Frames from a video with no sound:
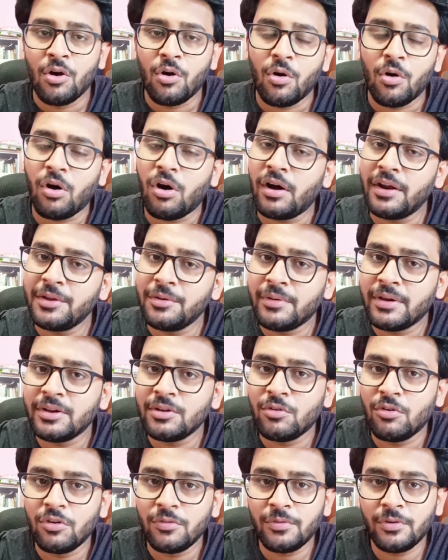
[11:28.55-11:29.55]
or you
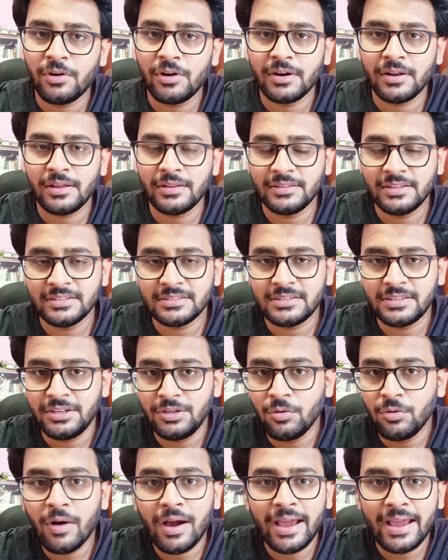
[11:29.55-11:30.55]
can go for these
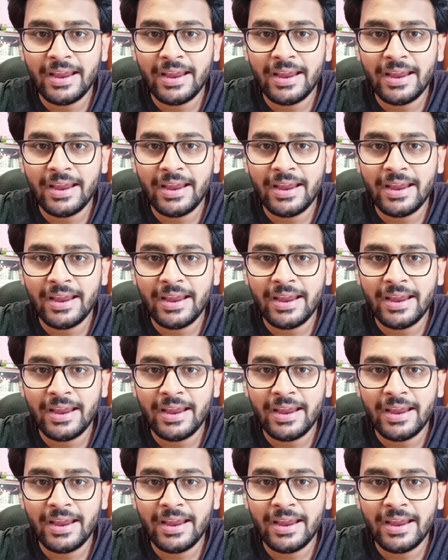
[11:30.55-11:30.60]
new